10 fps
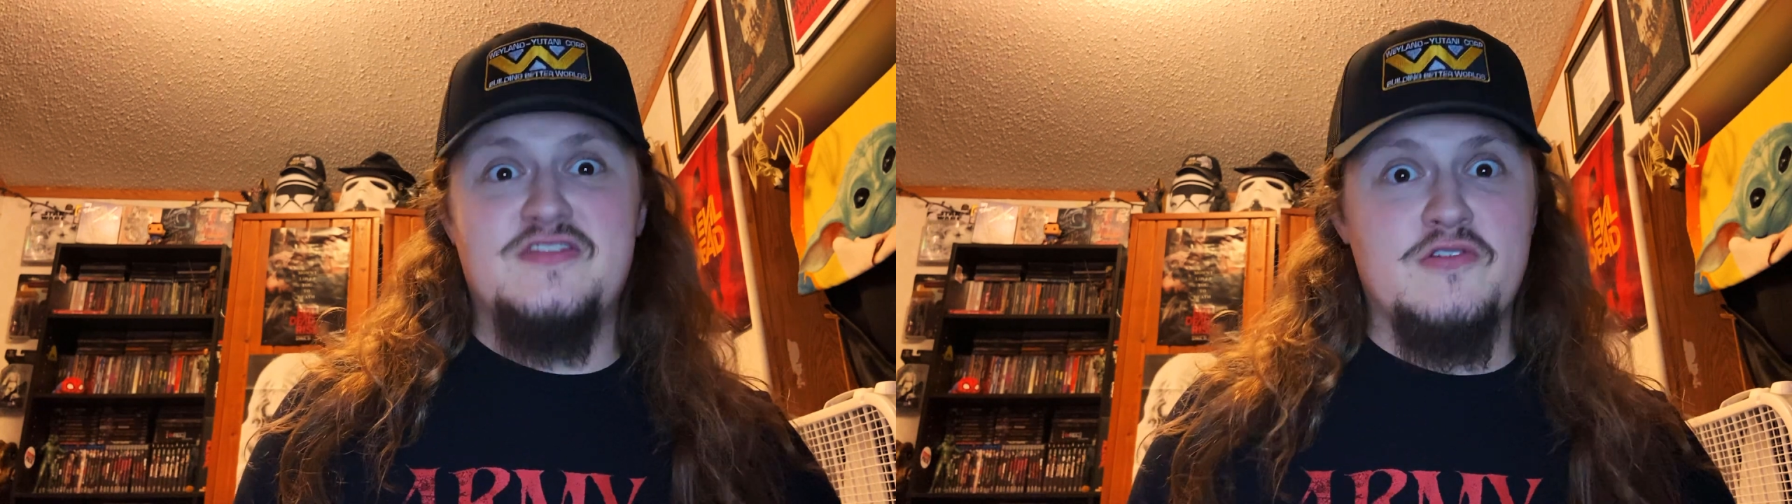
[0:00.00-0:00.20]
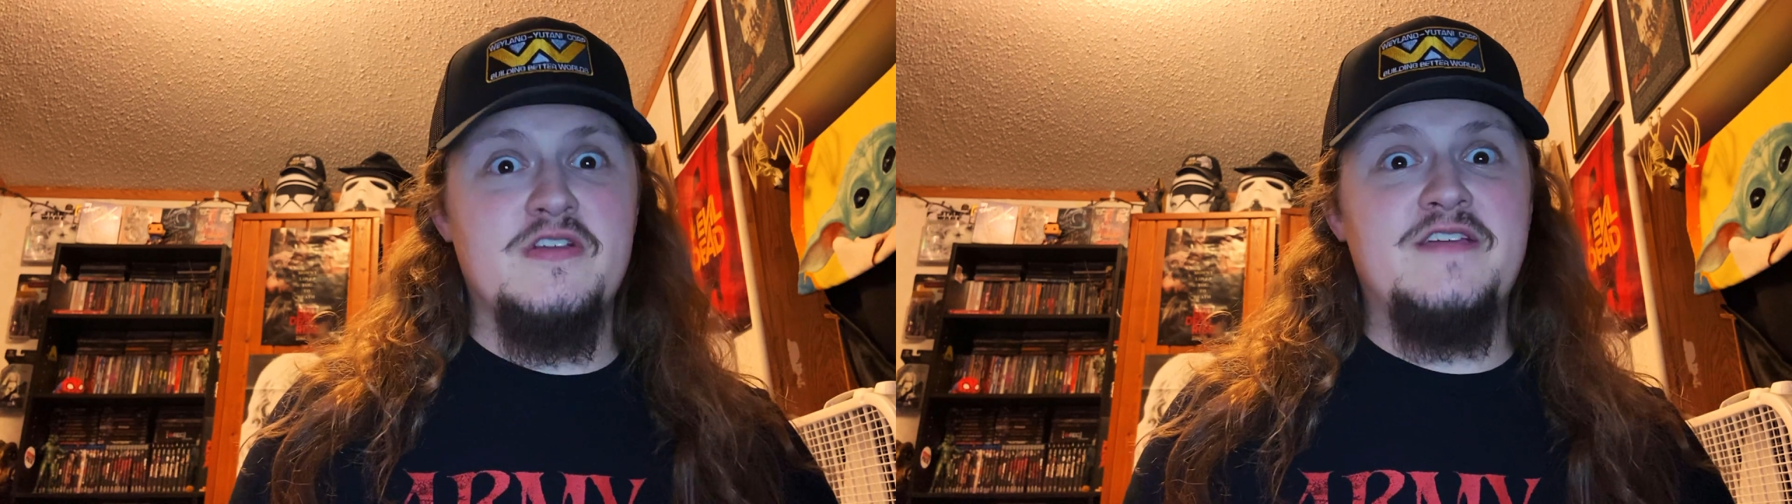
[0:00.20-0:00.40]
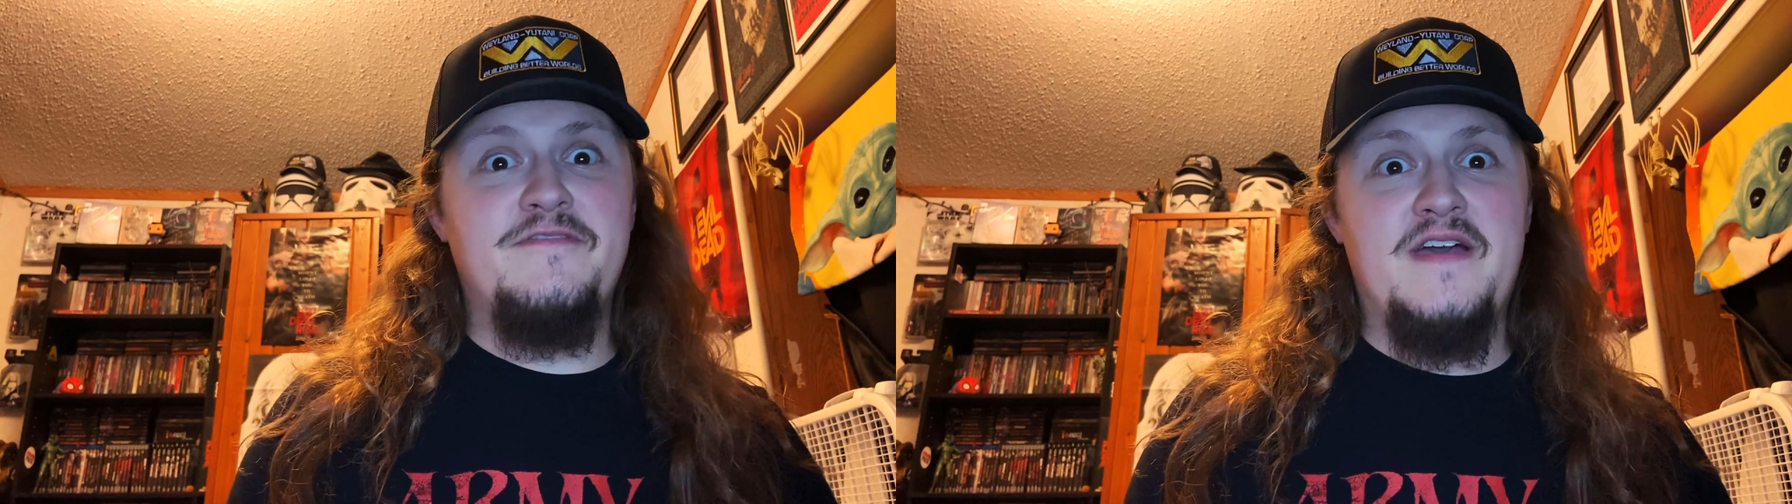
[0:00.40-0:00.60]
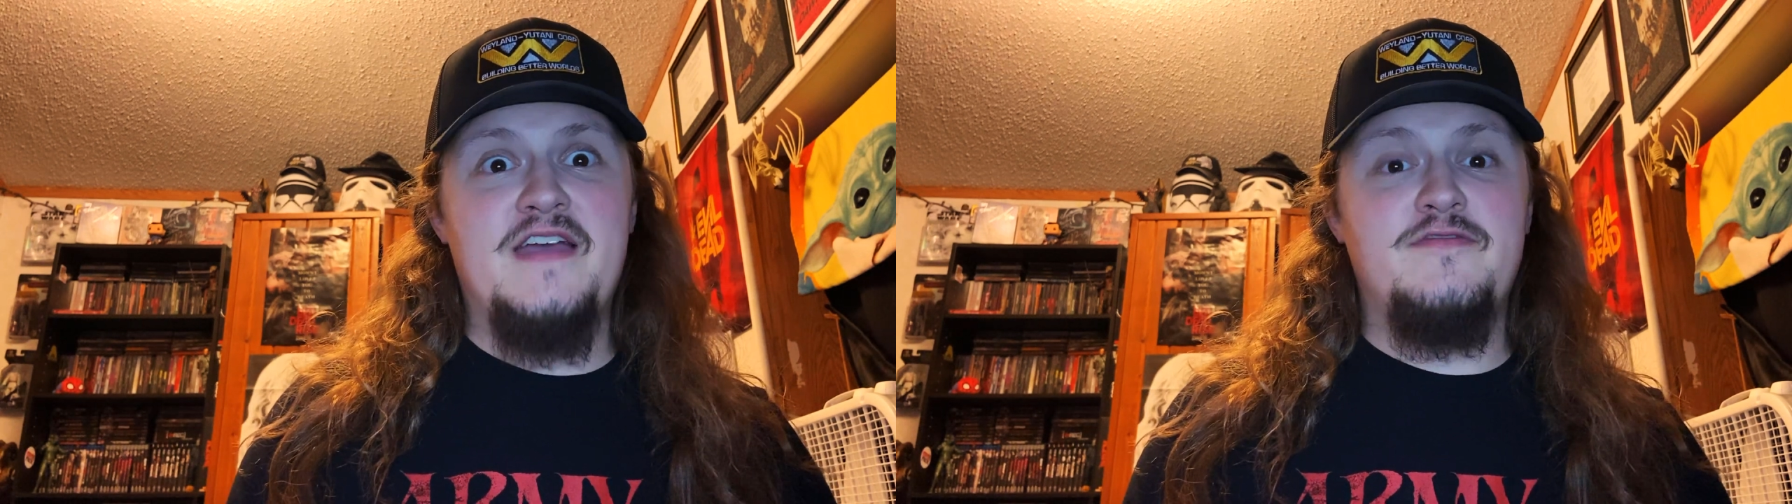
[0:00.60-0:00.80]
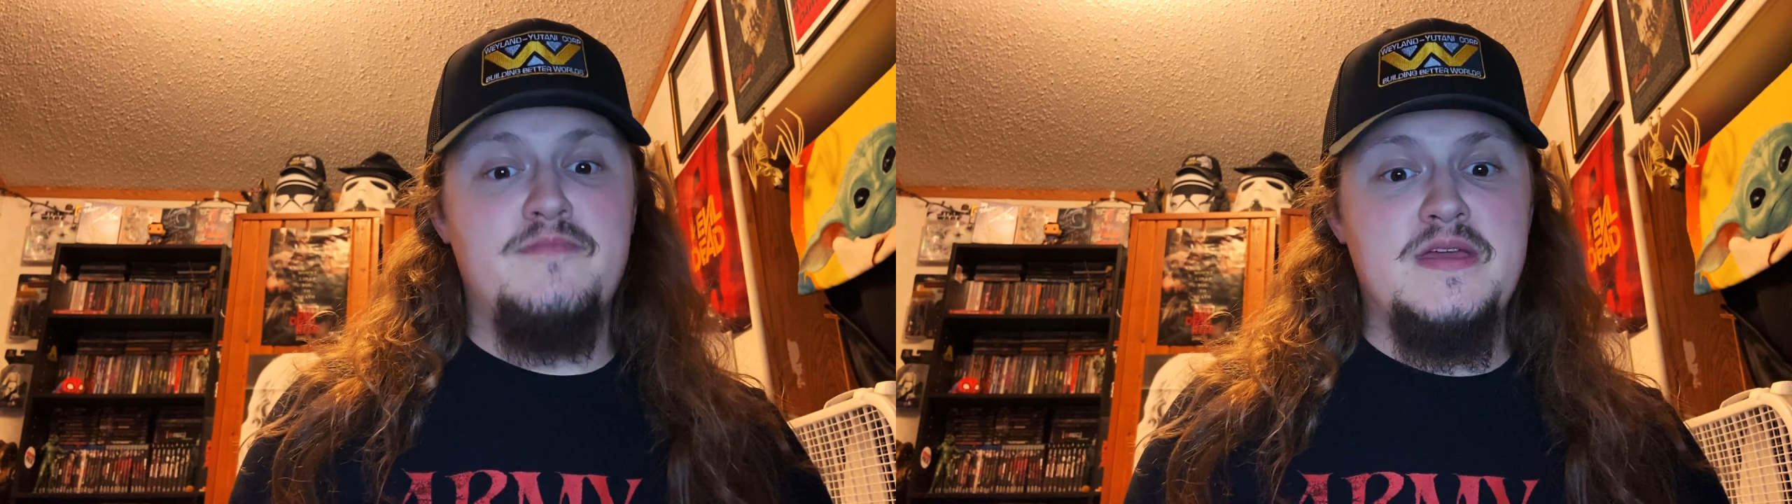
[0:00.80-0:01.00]

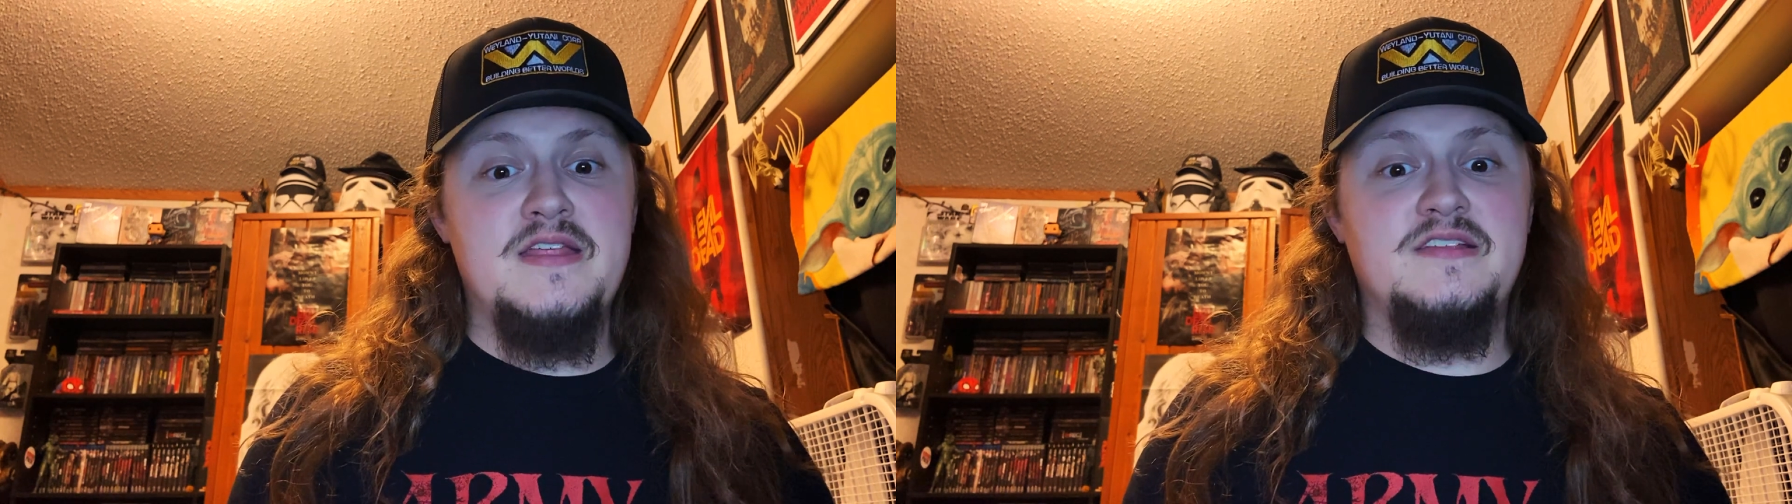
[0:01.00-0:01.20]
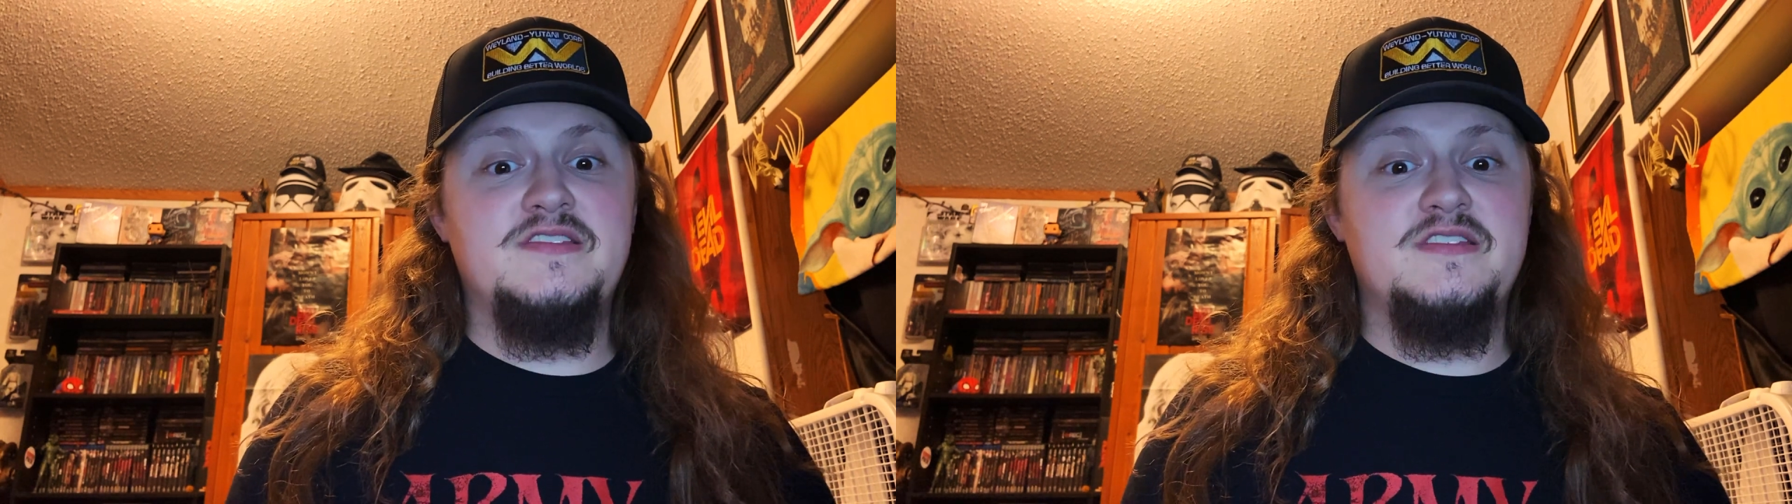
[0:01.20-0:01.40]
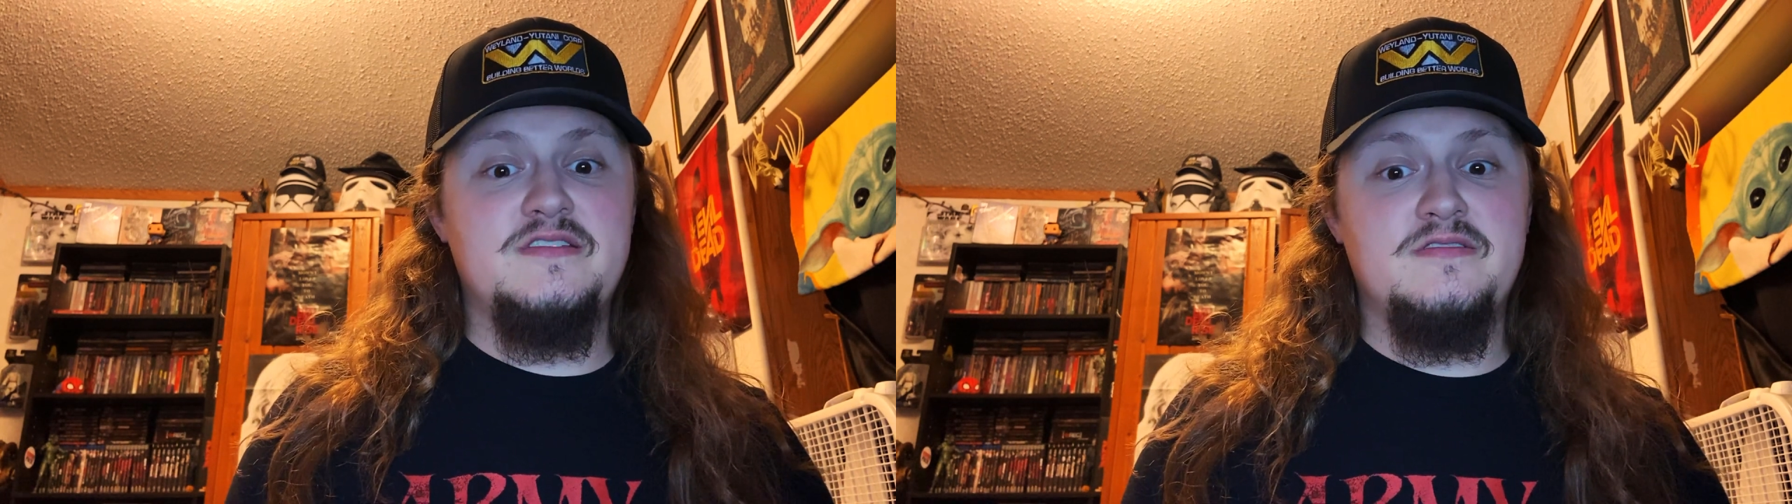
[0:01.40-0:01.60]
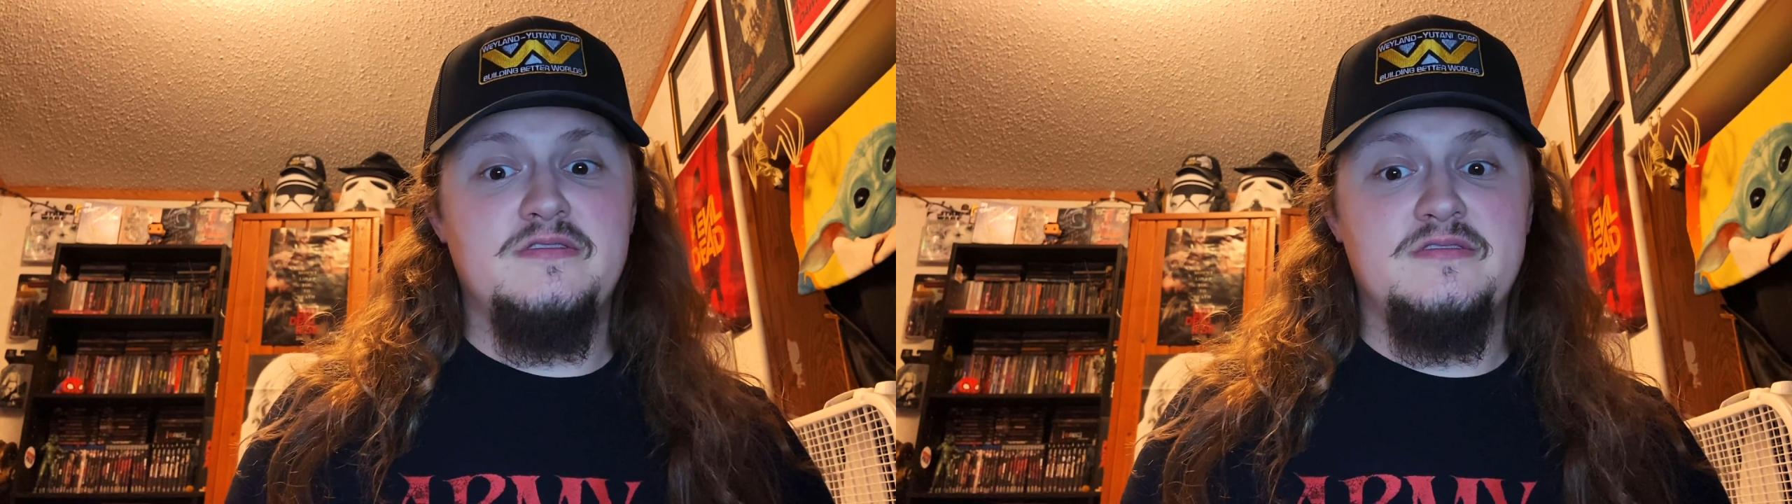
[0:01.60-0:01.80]
35 minutes